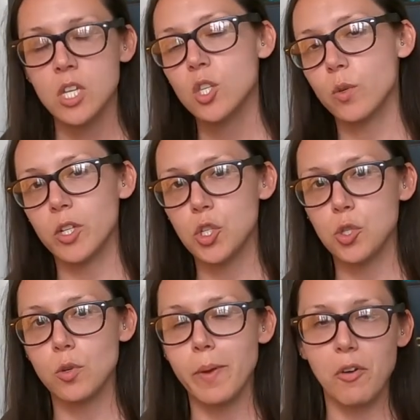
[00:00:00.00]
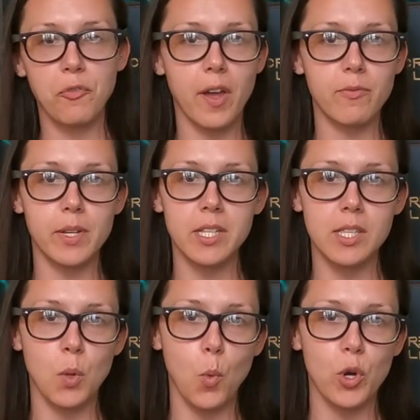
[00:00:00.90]
so I just do about 5
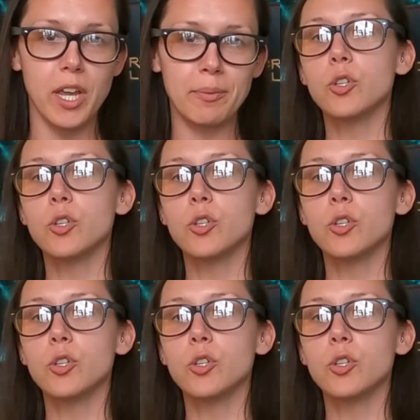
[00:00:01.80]
minutes in the morning.